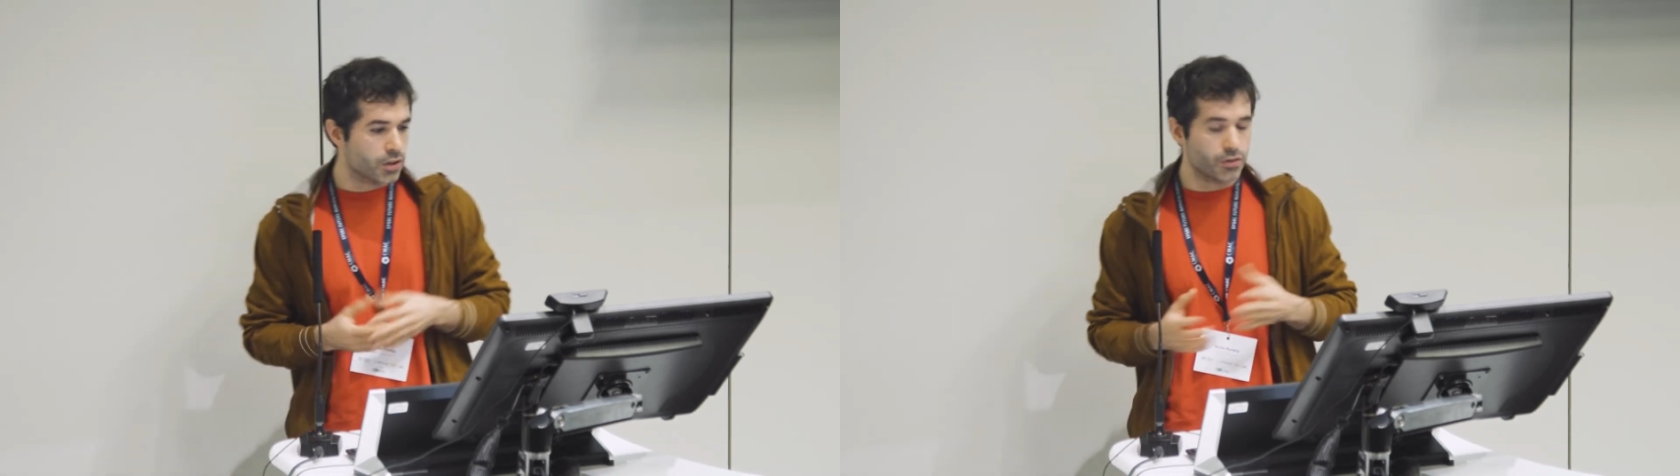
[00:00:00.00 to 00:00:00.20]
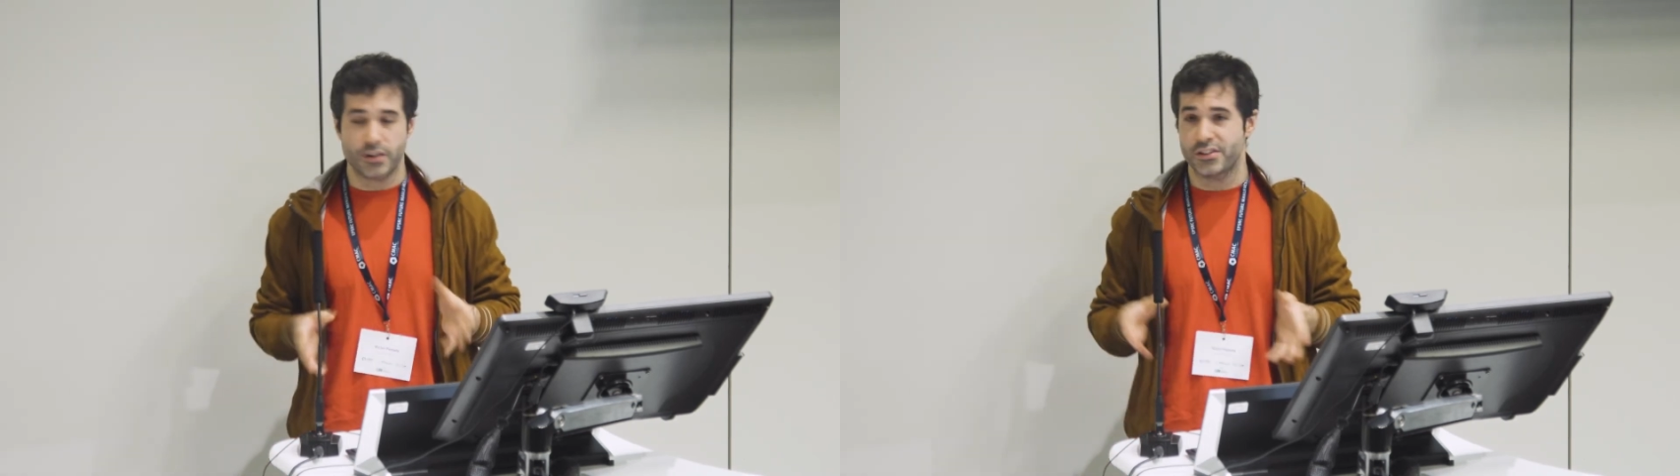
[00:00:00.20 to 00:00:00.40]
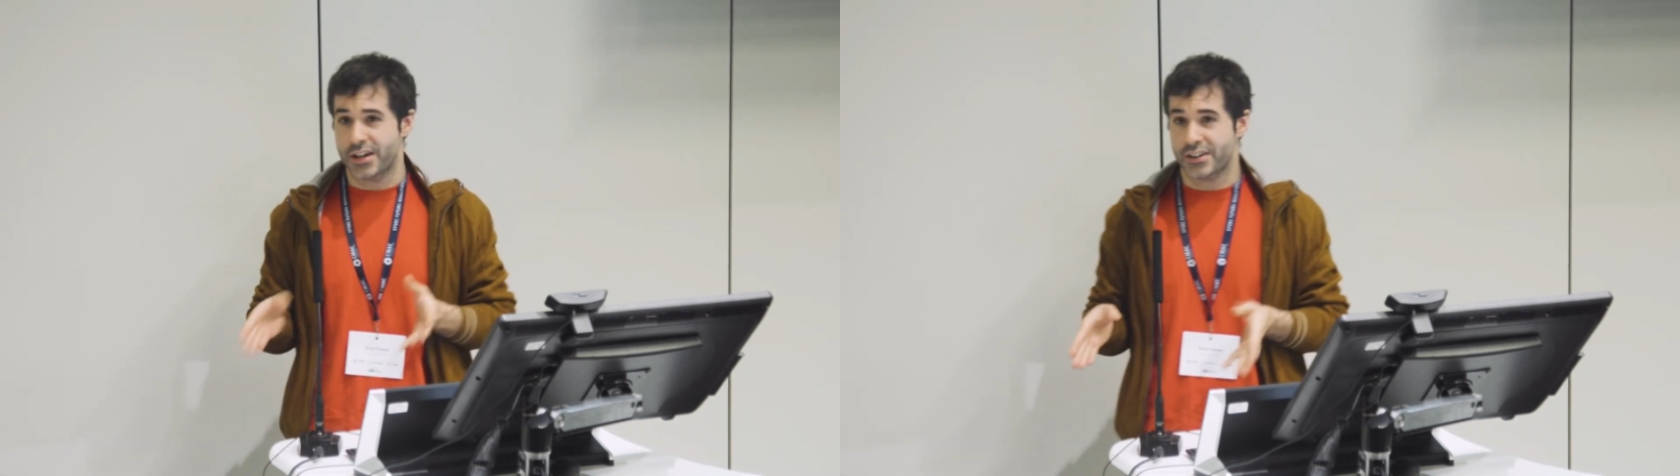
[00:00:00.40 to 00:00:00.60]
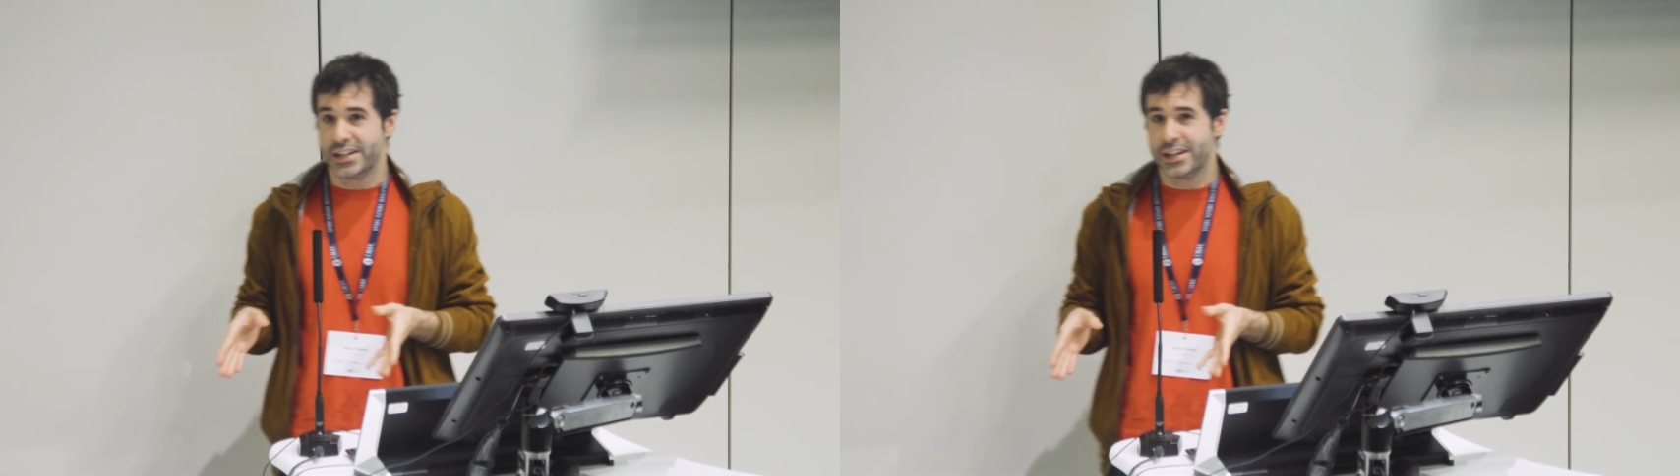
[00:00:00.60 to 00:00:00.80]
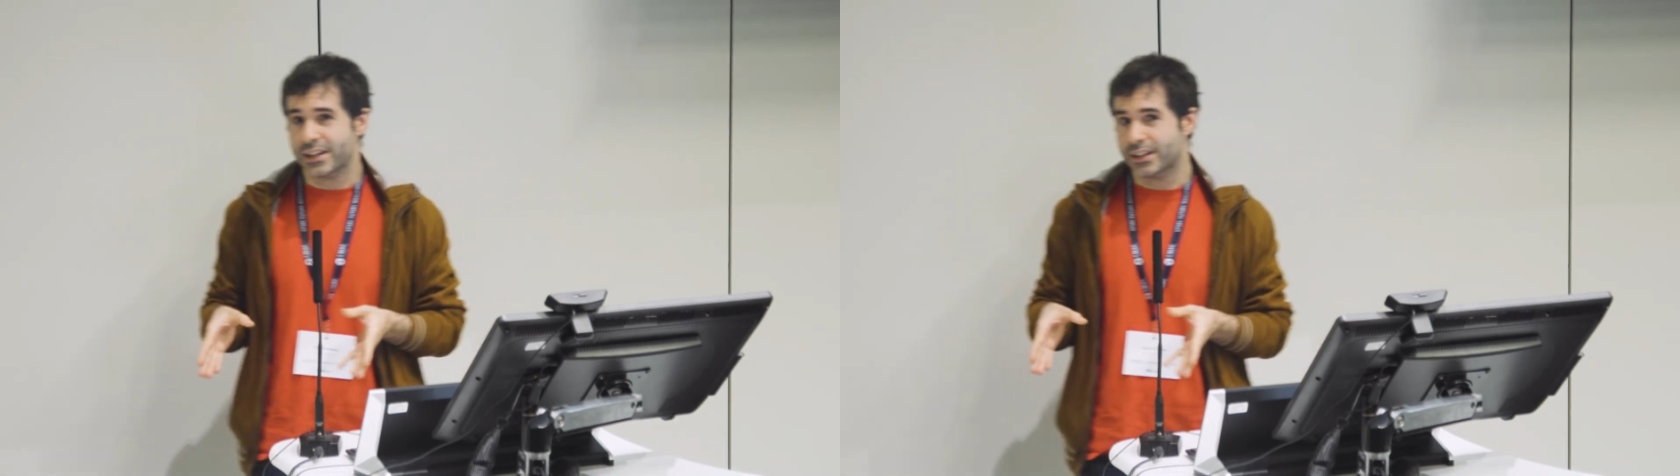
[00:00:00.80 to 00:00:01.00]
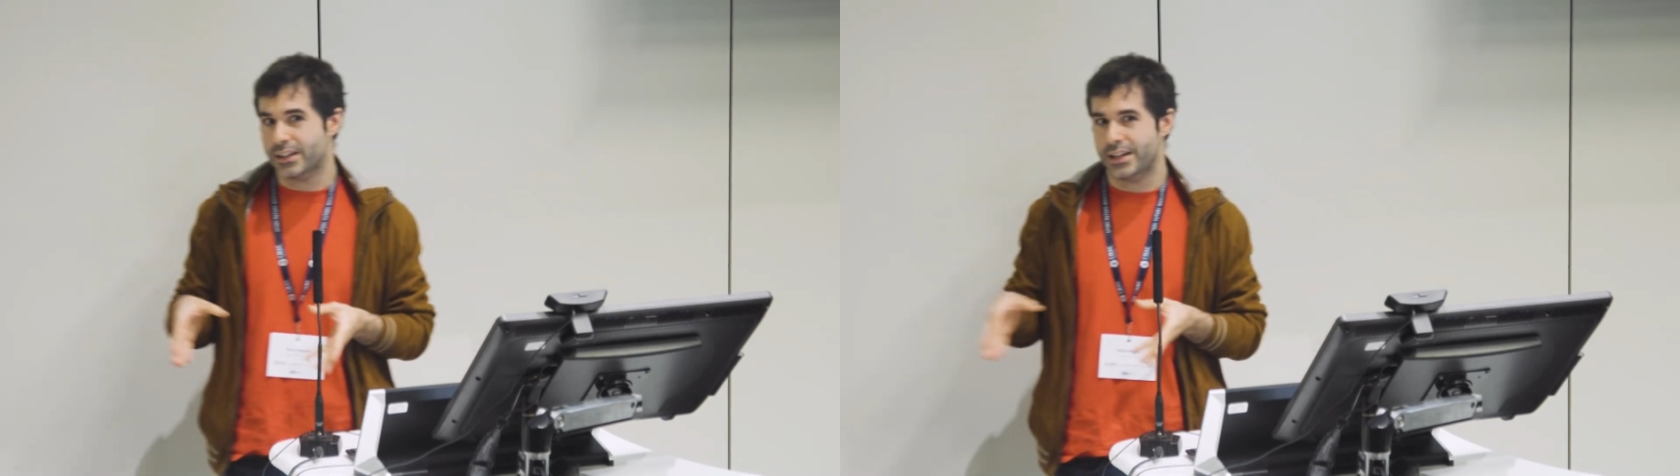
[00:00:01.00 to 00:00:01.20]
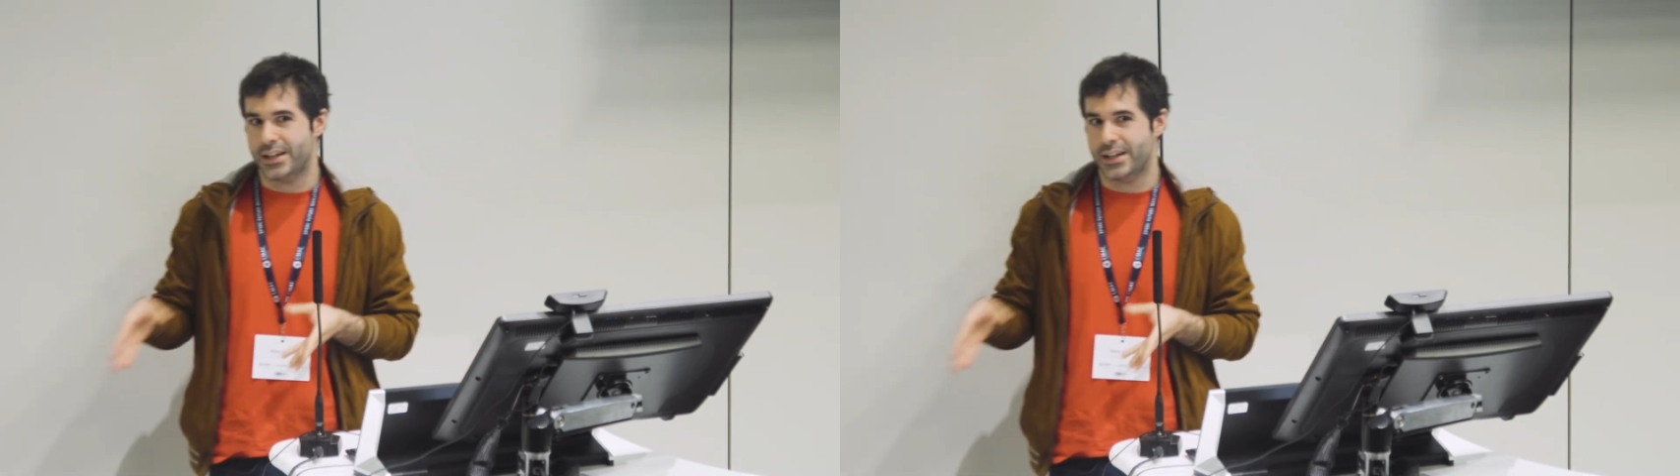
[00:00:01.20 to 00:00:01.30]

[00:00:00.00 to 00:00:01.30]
During the real